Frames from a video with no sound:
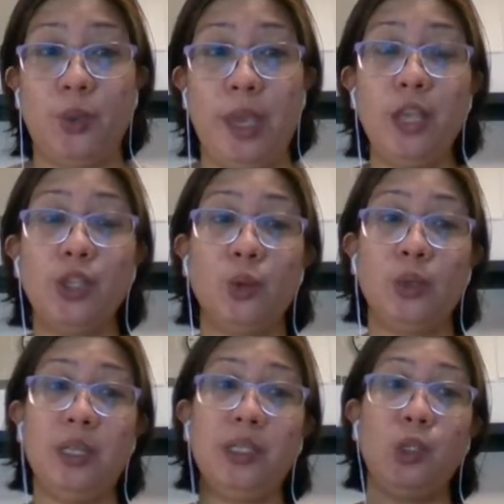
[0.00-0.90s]
Okay,
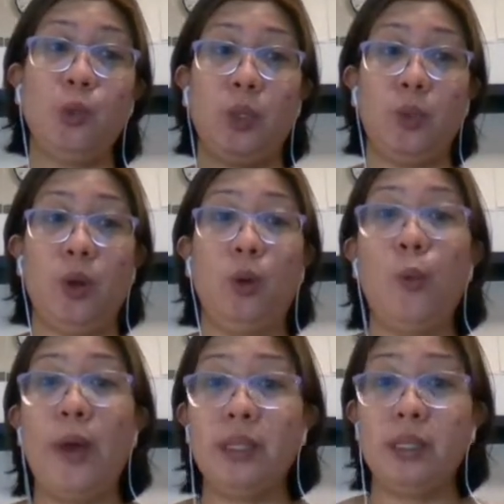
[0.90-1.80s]
so this is what we call
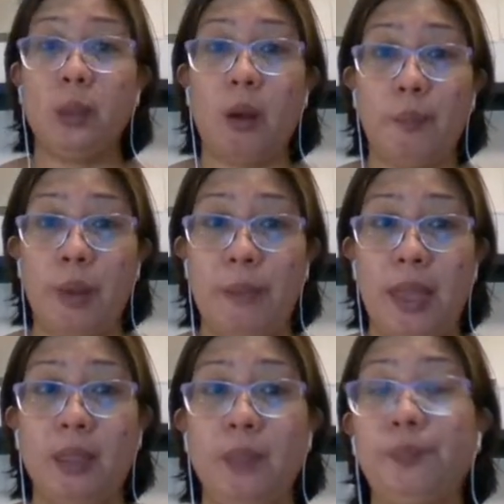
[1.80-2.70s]
one's
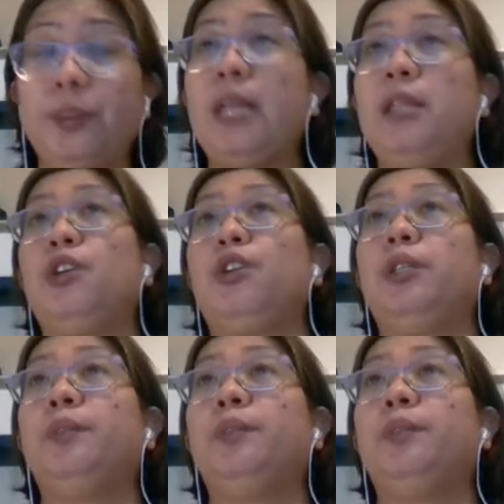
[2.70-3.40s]
complement addition.